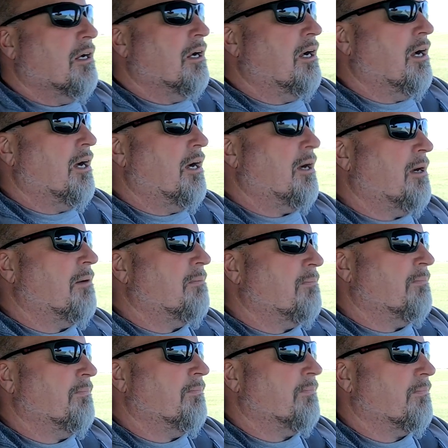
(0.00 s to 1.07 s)
uh,
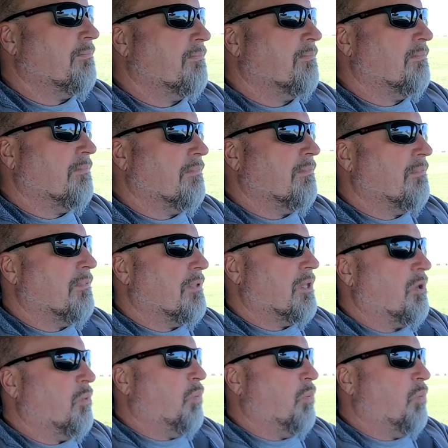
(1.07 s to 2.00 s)
um,